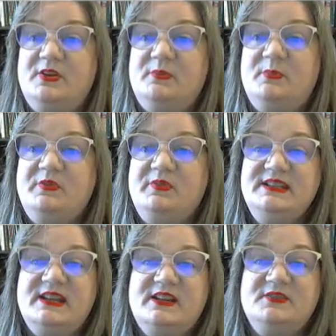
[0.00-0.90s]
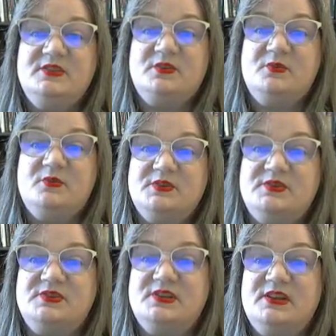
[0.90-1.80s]
Moving down to the
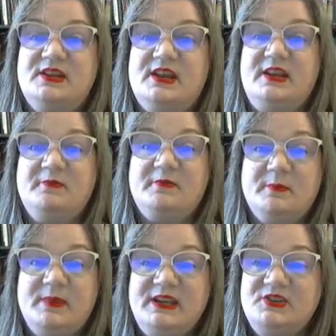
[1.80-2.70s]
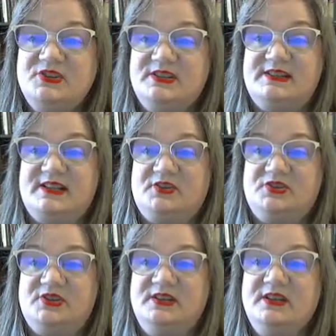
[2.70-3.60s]
course information
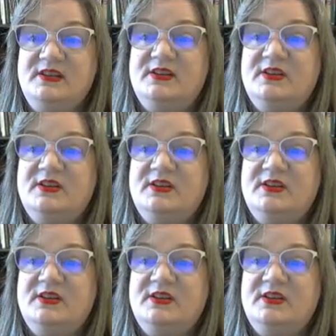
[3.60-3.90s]
section,